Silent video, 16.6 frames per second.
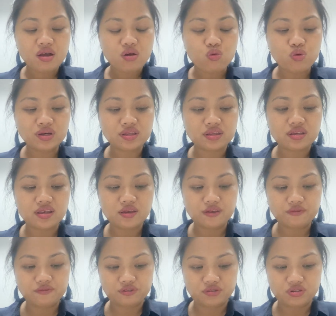1.
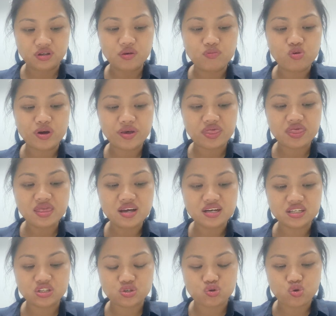If someone
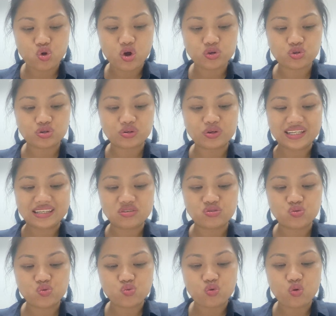does not
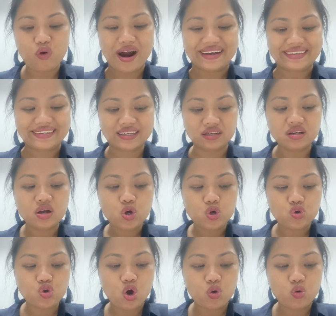treat you right,
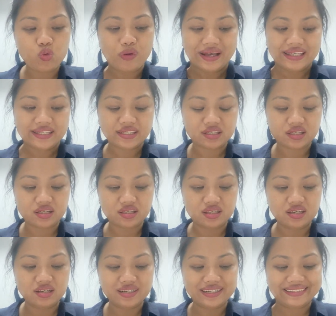don't waste
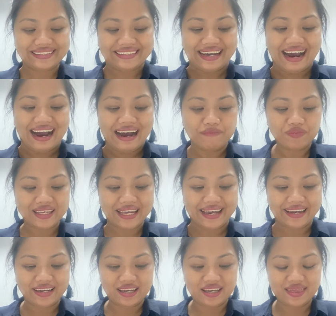your time
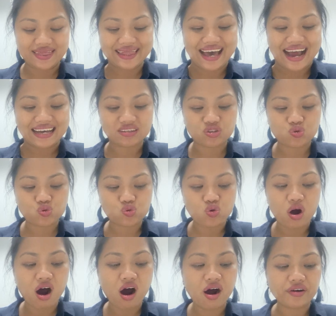taking that
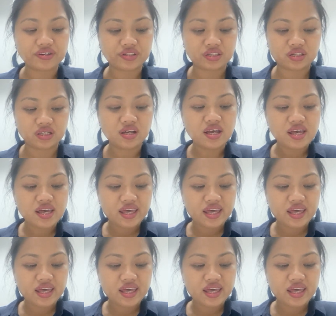to heart.